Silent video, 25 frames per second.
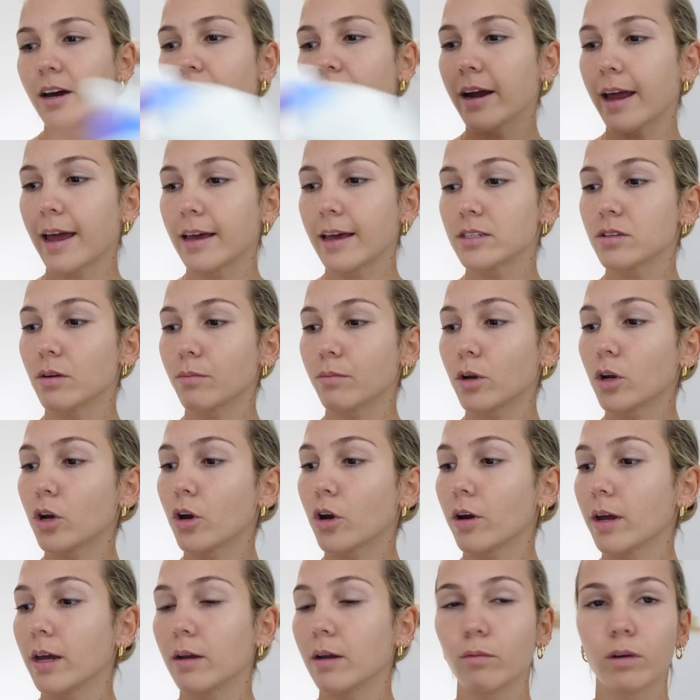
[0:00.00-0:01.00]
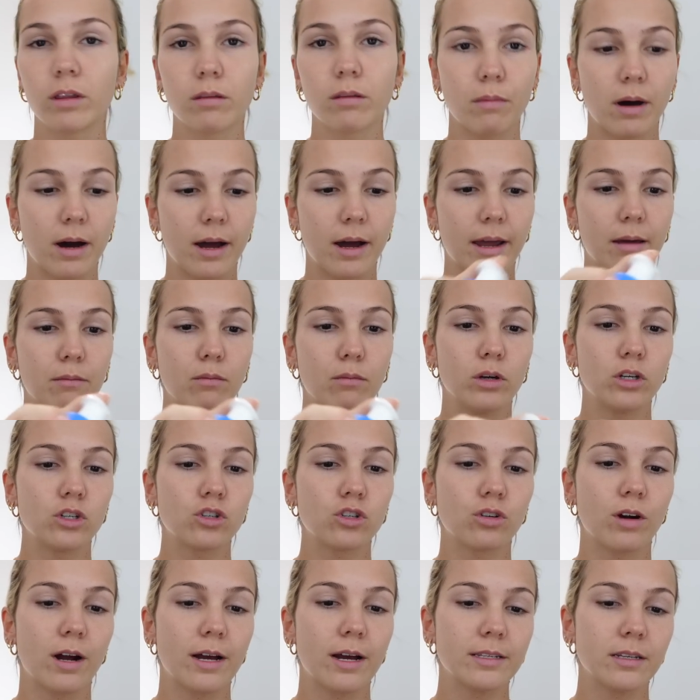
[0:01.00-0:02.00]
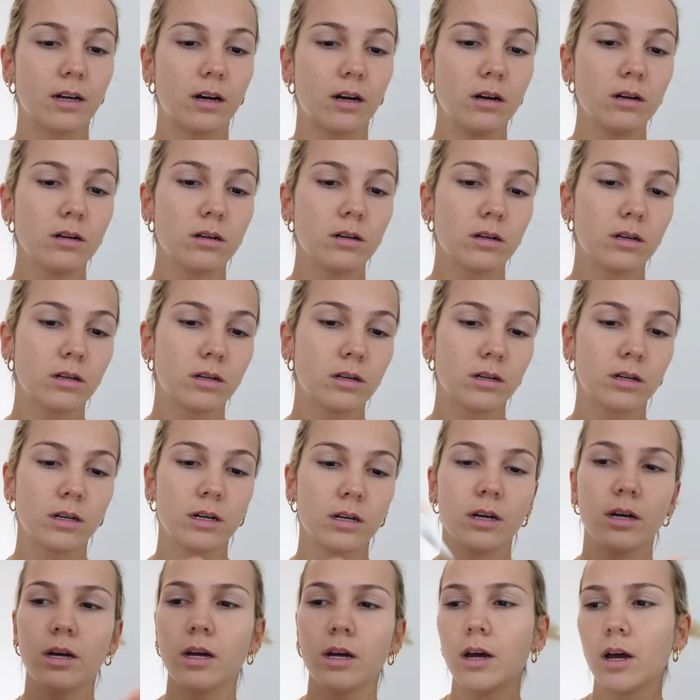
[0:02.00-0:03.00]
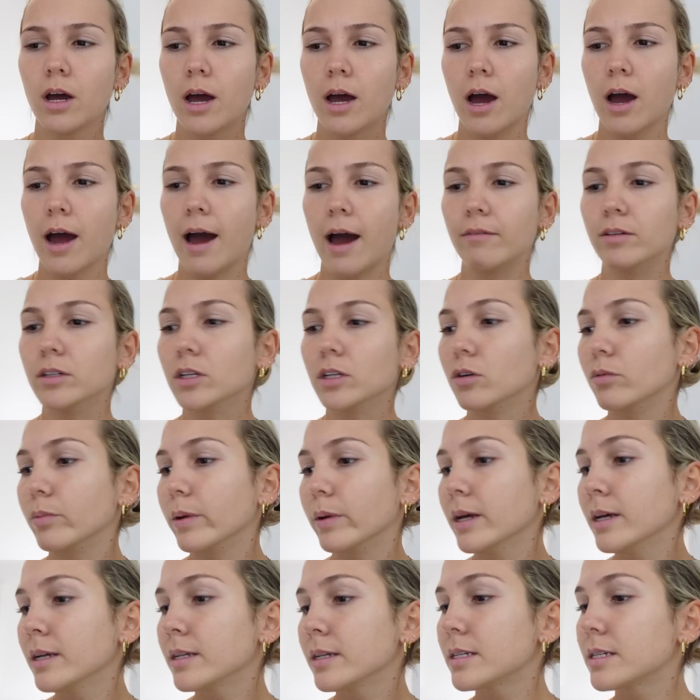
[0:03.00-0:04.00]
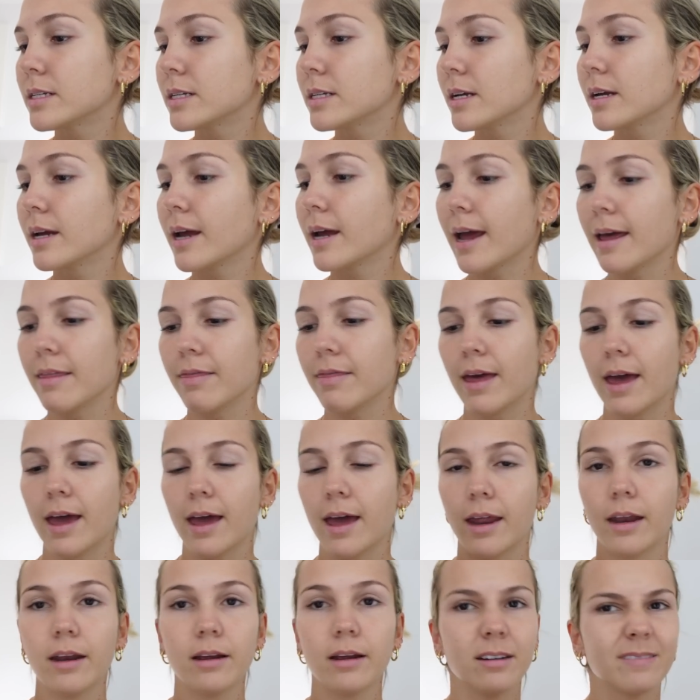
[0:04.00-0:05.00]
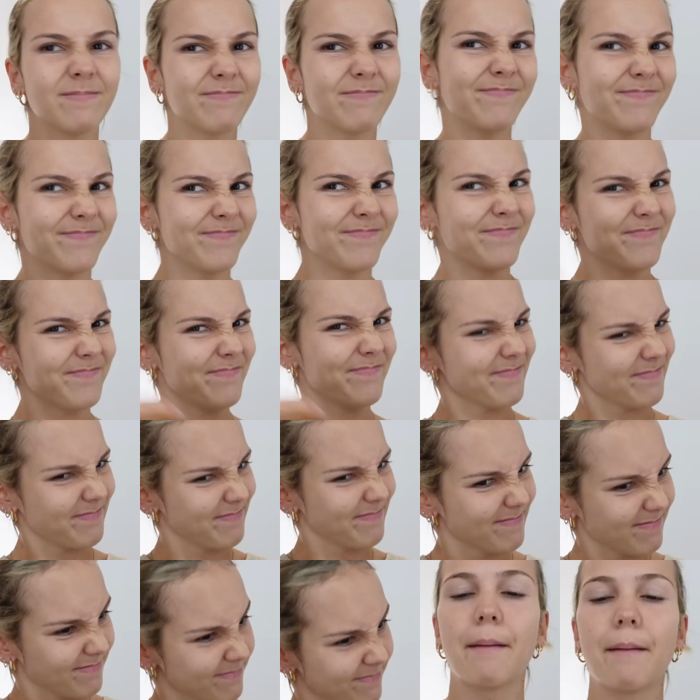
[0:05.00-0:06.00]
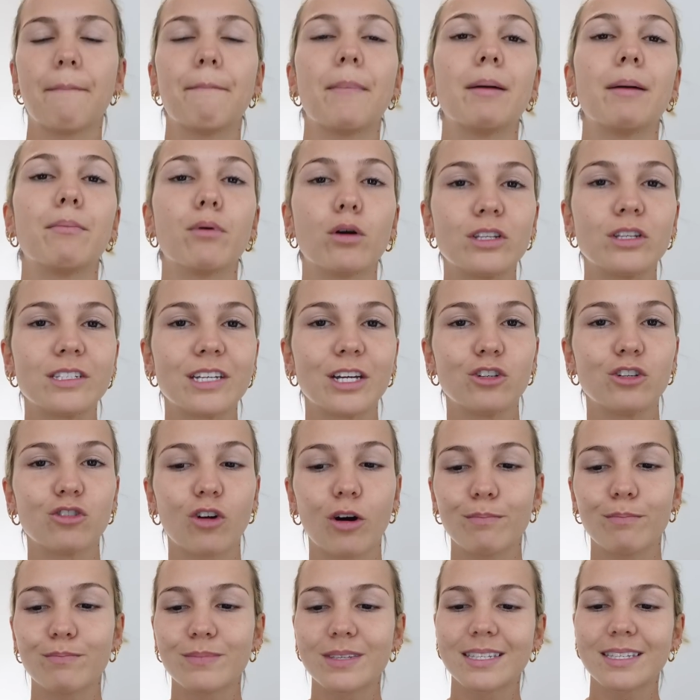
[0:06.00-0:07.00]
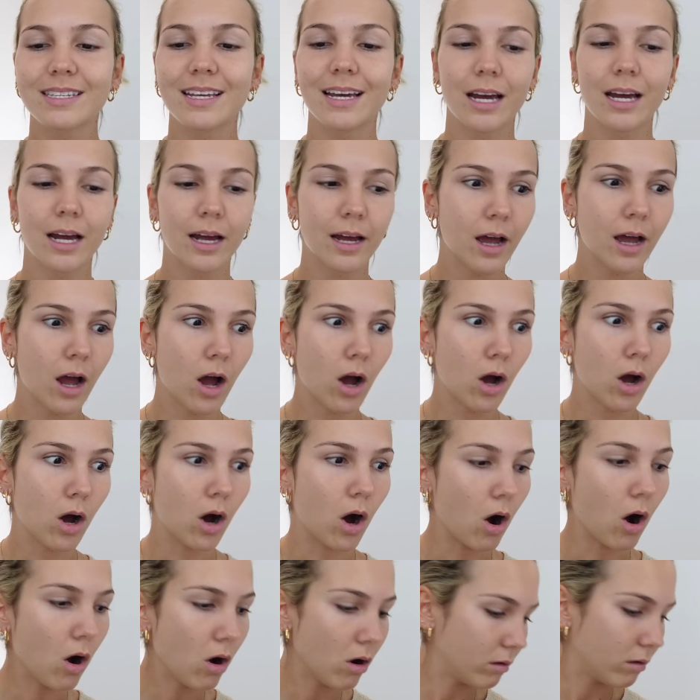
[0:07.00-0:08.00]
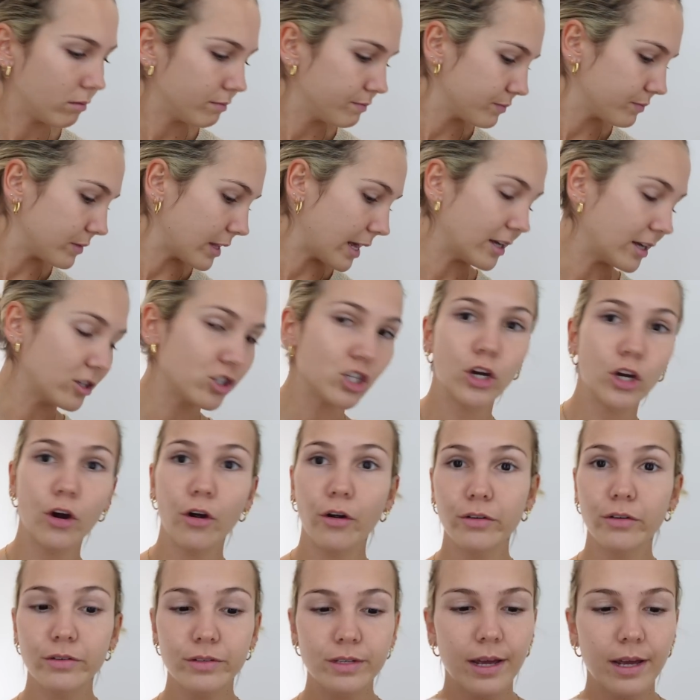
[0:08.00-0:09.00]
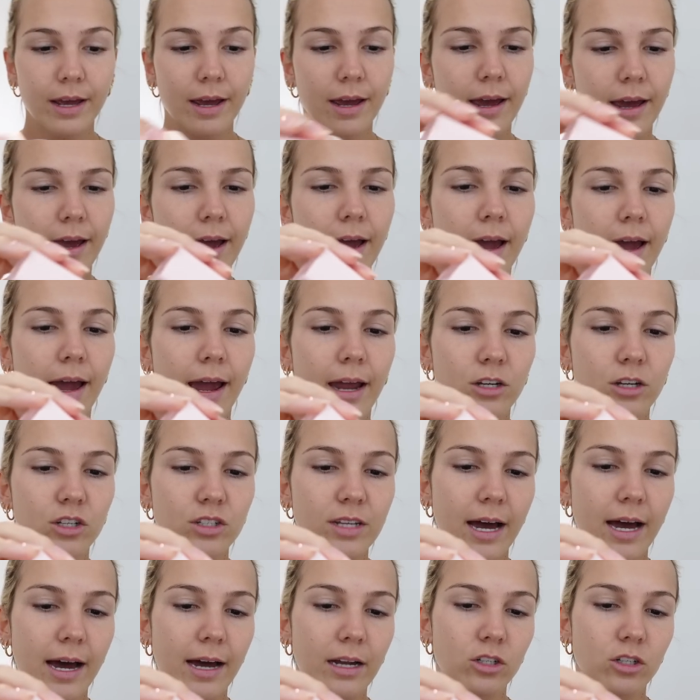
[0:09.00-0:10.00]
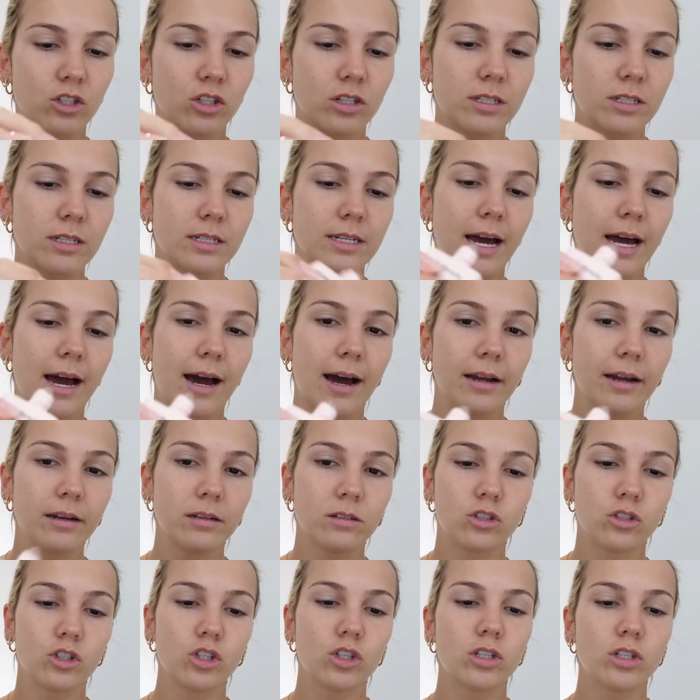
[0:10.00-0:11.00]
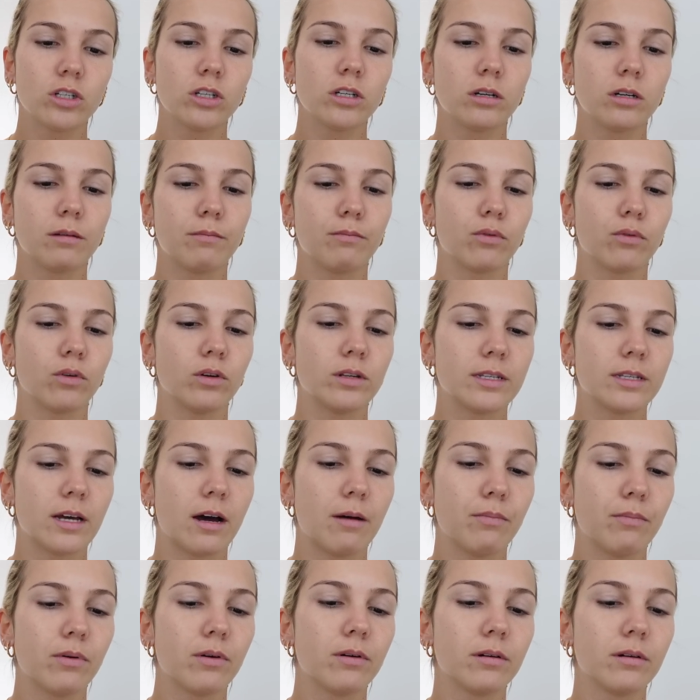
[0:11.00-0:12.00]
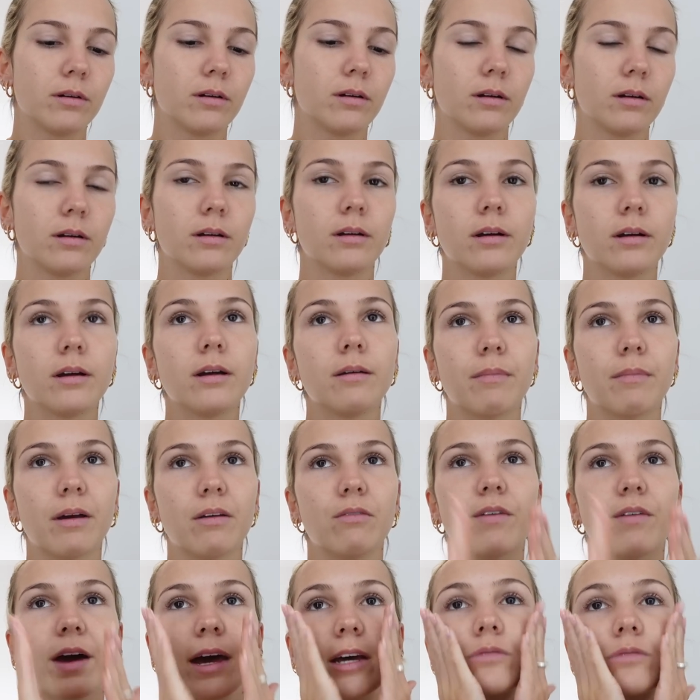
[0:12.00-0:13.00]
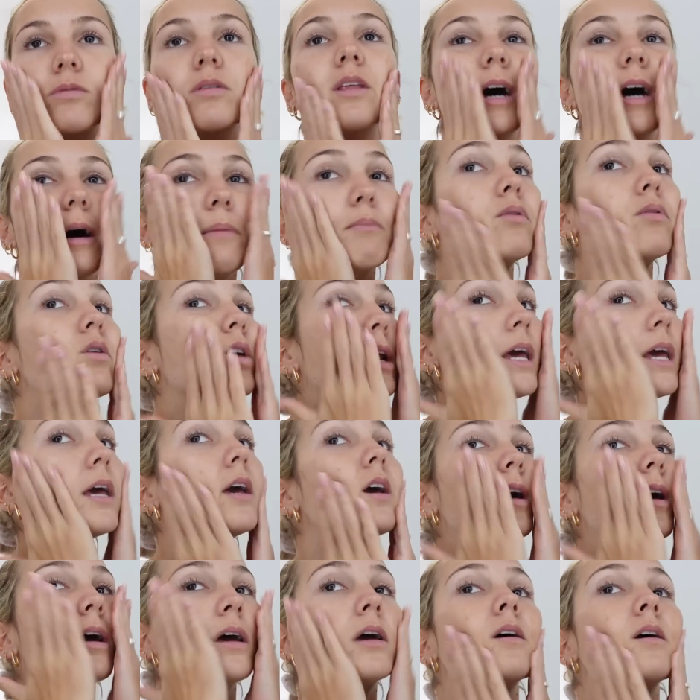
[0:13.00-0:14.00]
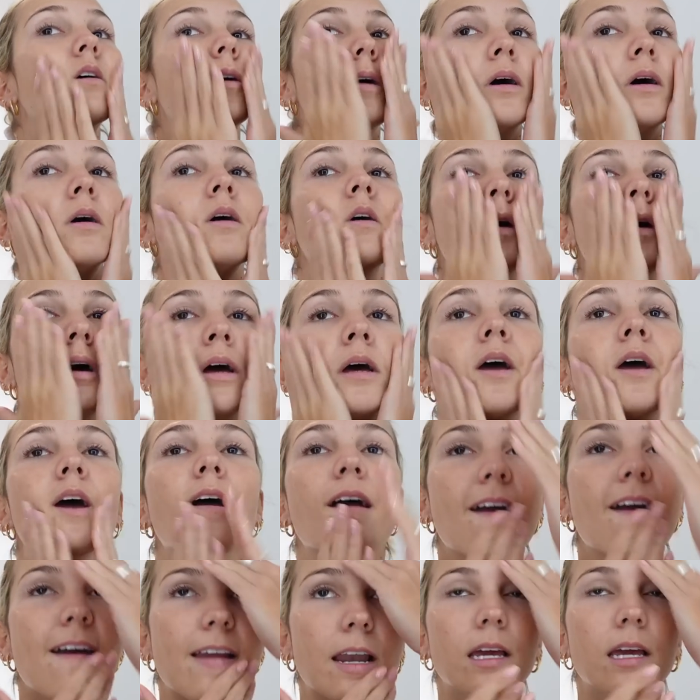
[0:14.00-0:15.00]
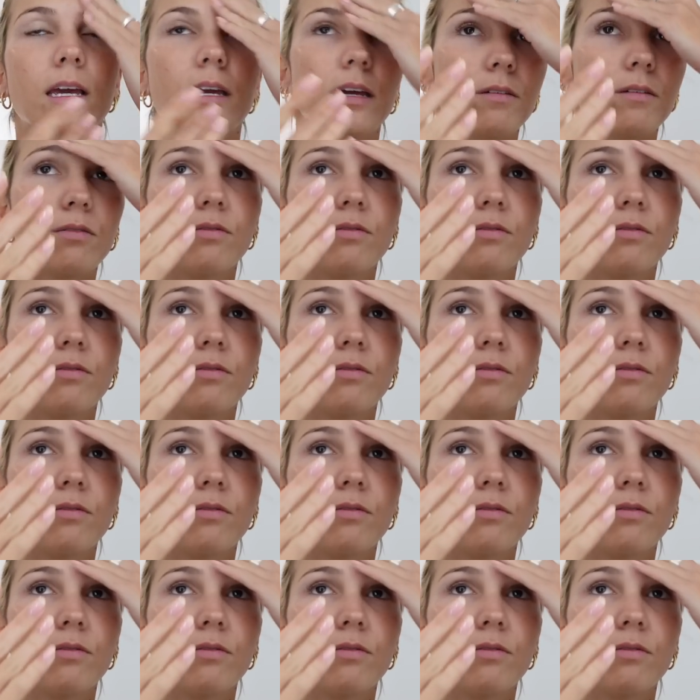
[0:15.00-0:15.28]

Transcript: Okay, so I'm gonna go in with my moisturizer, have a little bit, and then my bronzing drops. Oh, there she goes. And just add just a tad, just to bronze up my face without putting any